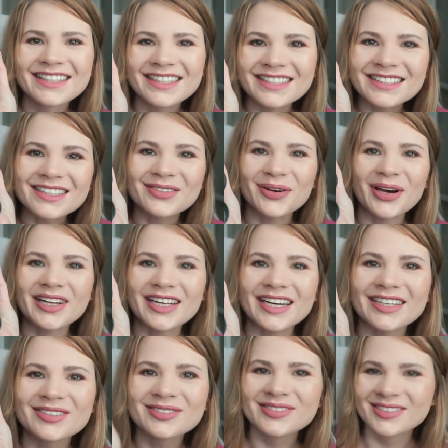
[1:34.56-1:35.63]
This is my
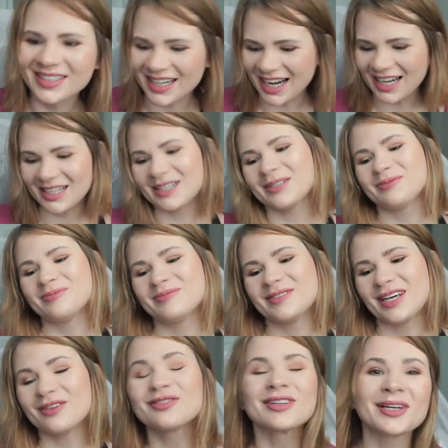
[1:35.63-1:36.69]
life. I am
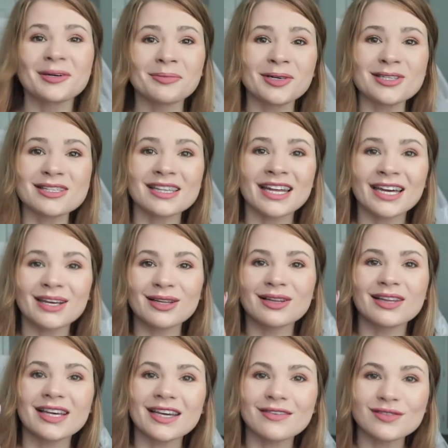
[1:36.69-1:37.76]
definitely a person that
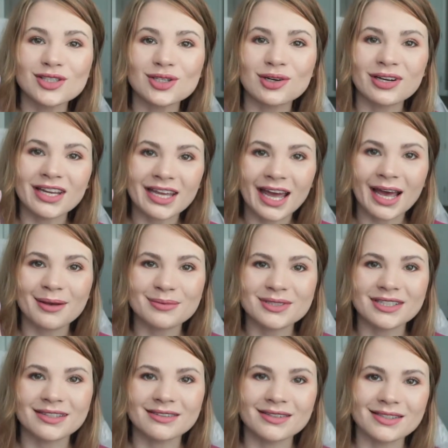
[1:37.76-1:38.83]
leaves dirty caps
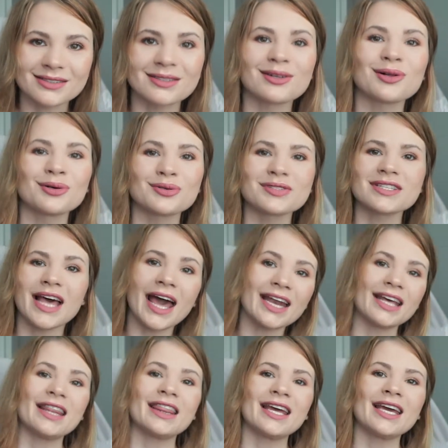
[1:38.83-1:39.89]
and doesn't close
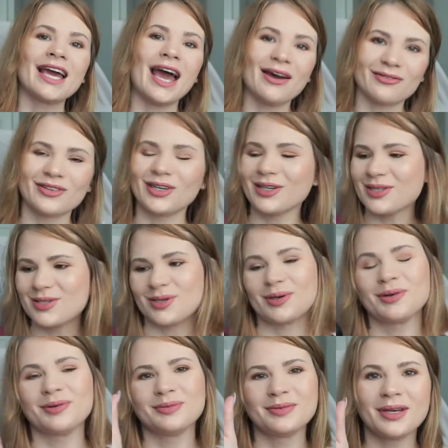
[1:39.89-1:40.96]
anything ever,
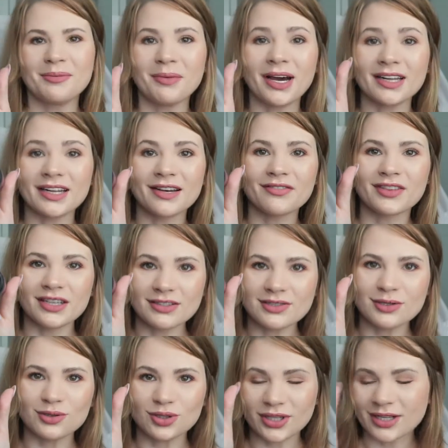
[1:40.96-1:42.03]
so in my life
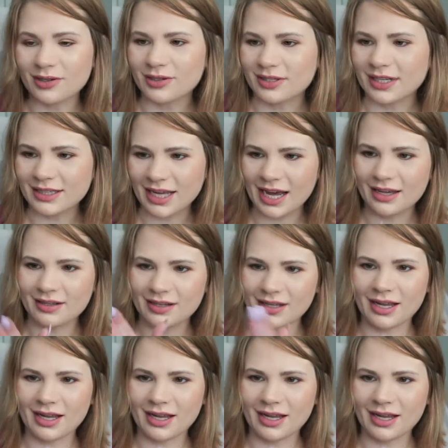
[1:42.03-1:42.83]
things usually look like that